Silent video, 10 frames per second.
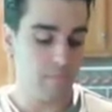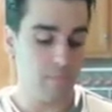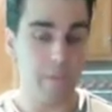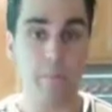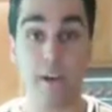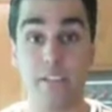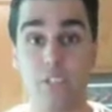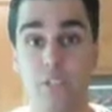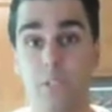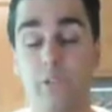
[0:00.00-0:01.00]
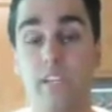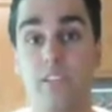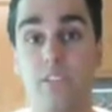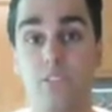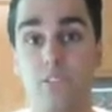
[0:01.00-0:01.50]
minimizing your
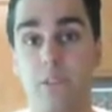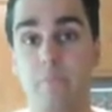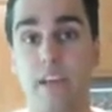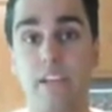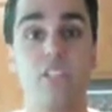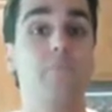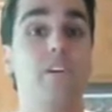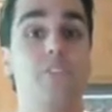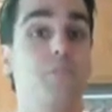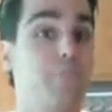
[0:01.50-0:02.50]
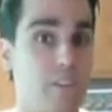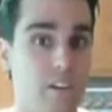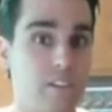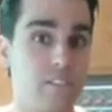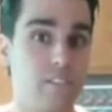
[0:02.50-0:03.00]
ingredients is going to maximize your
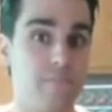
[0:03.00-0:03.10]
progress.